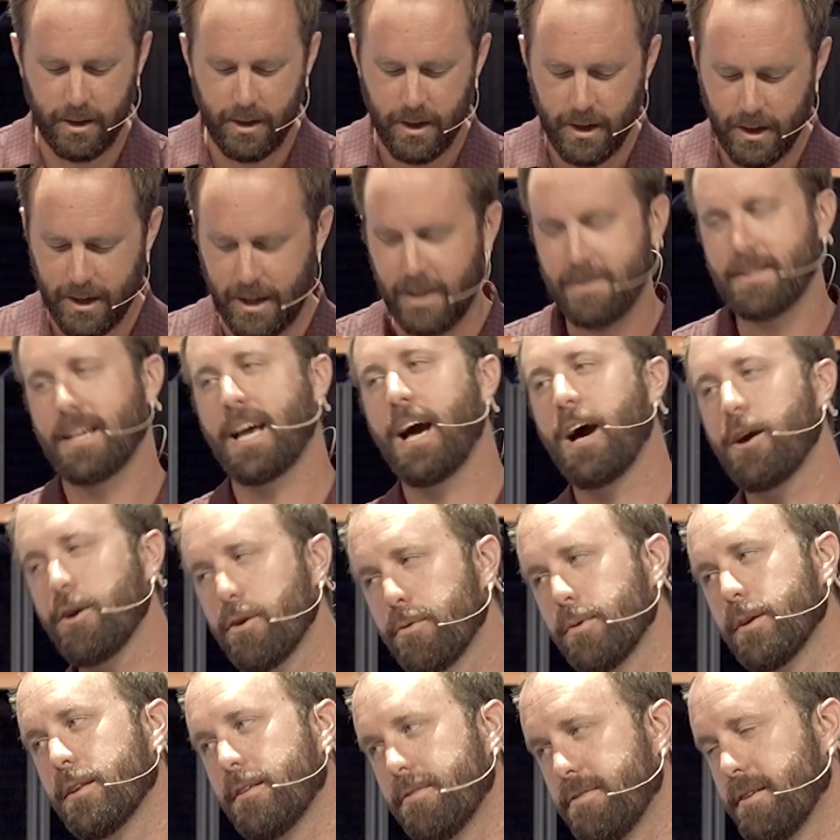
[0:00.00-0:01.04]
And I was like, how
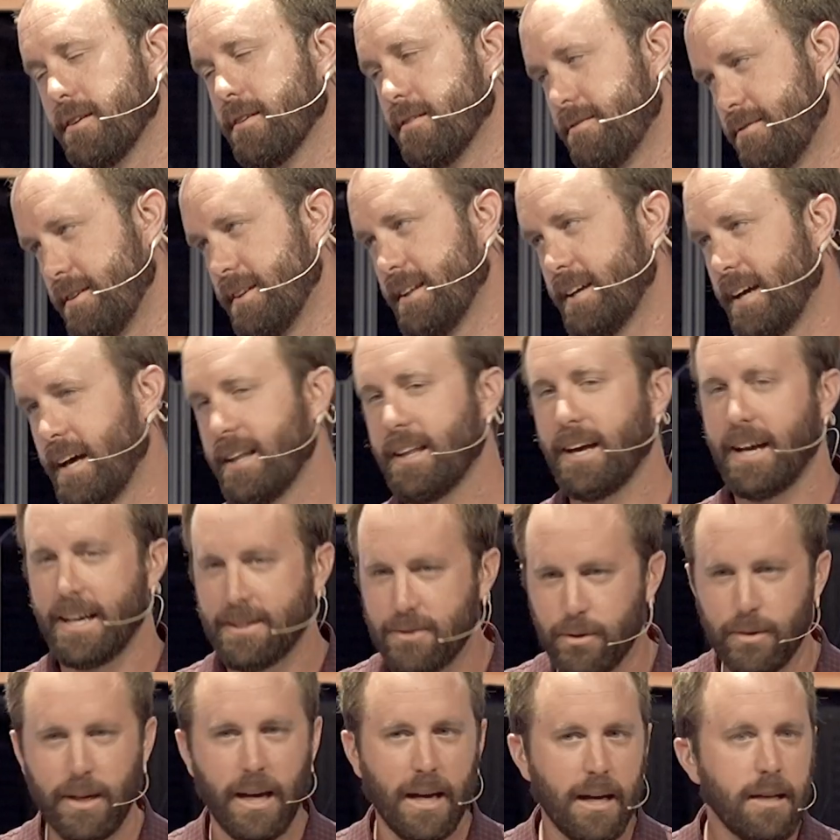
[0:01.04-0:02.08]
you really feeling, Finley? I'm like,
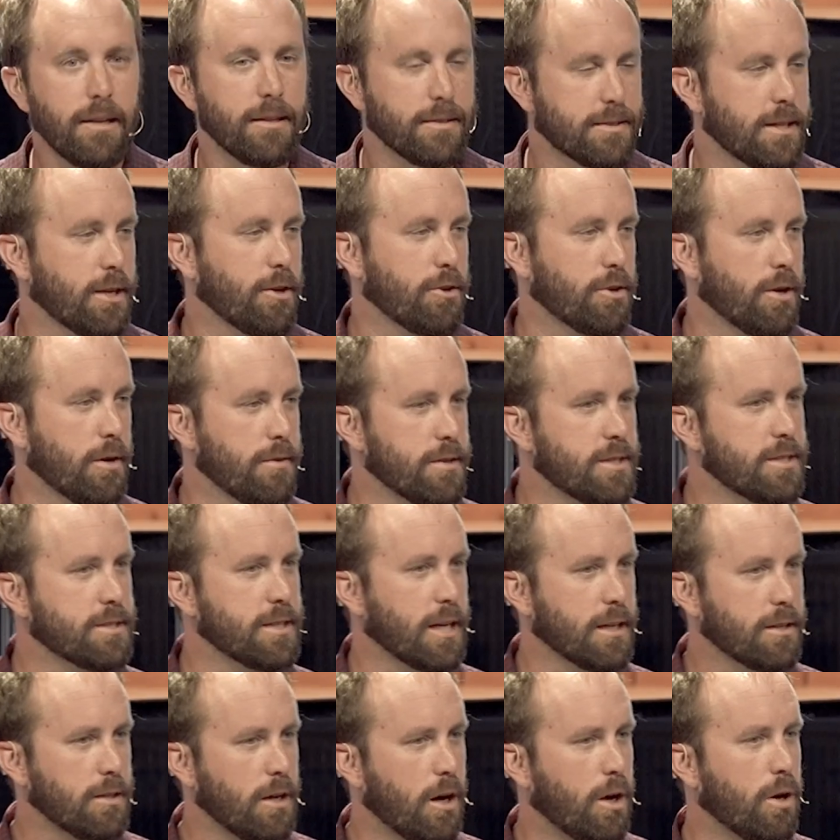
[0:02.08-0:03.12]
it's okay to say you're nervous. She's
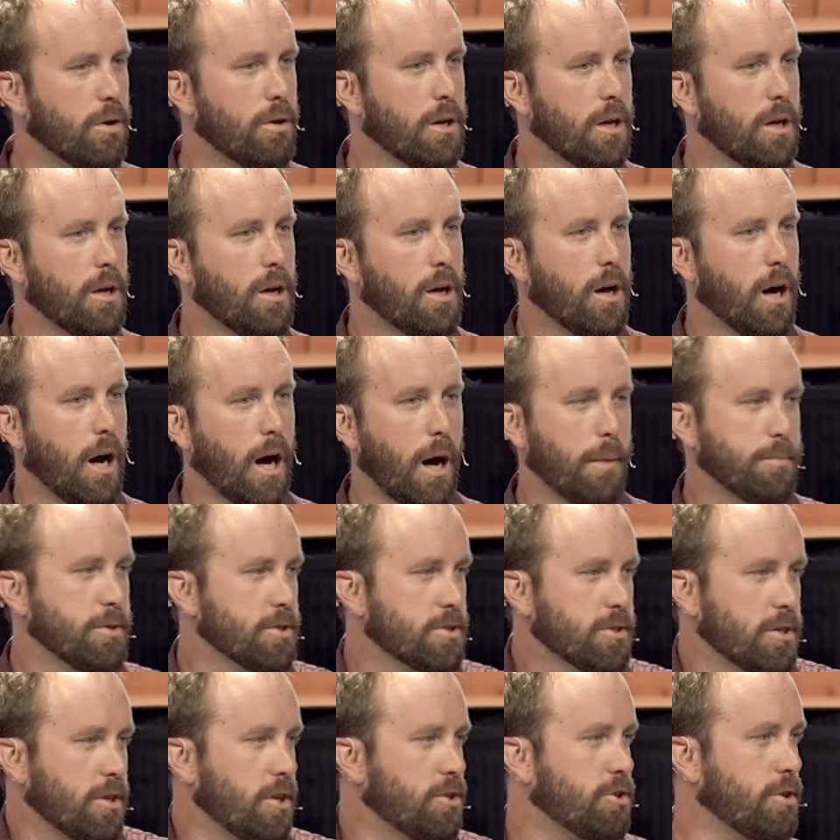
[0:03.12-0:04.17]
like, no, I'm
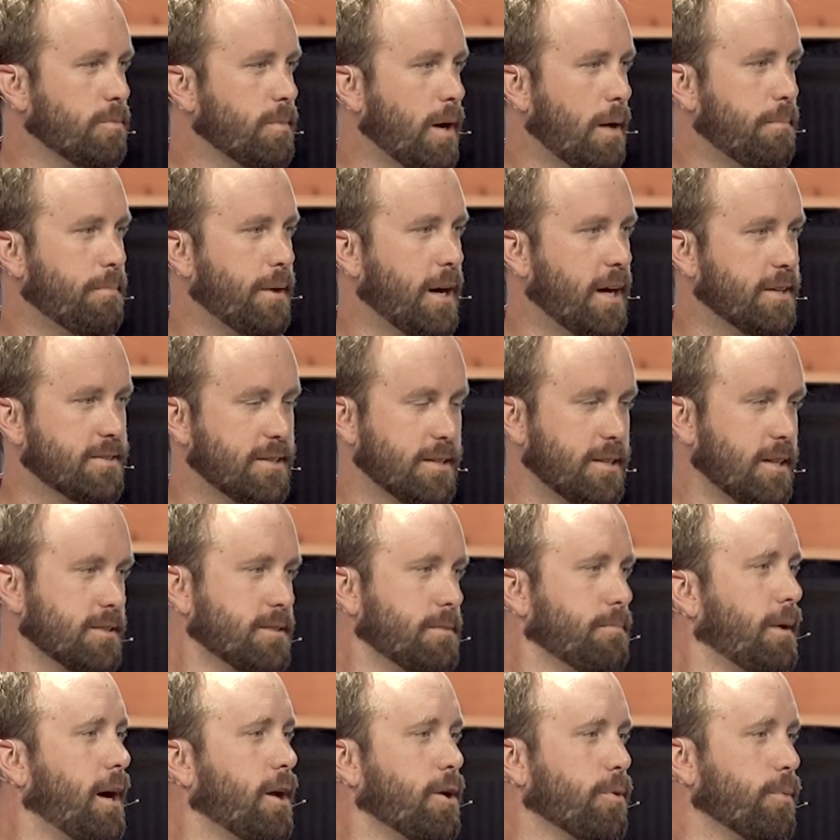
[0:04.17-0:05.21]
just going to do my best. It
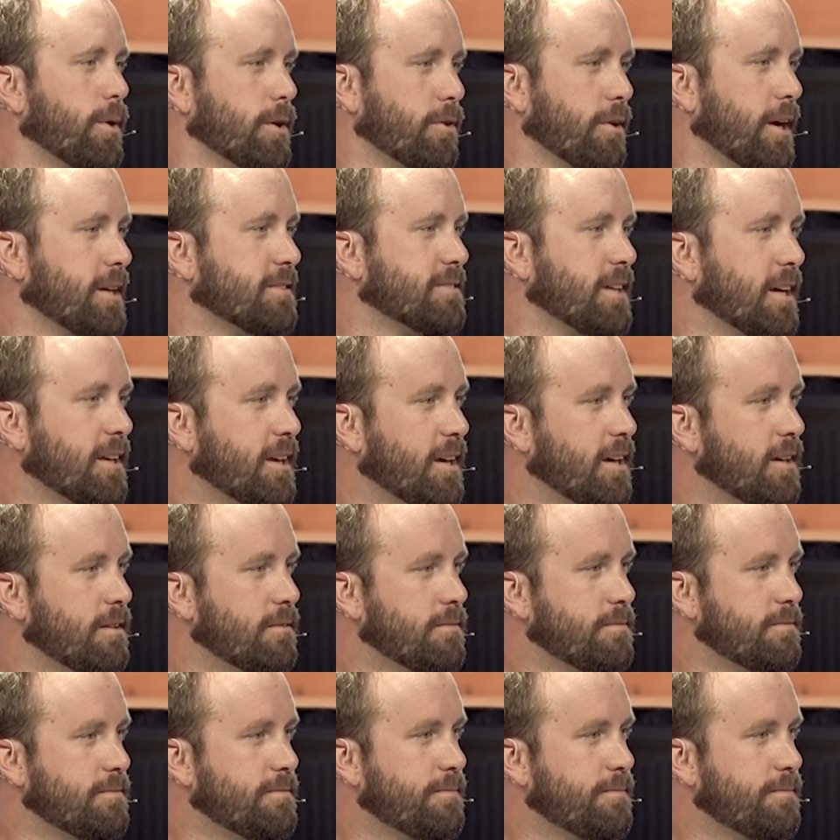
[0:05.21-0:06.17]
doesn't matter what grades I get.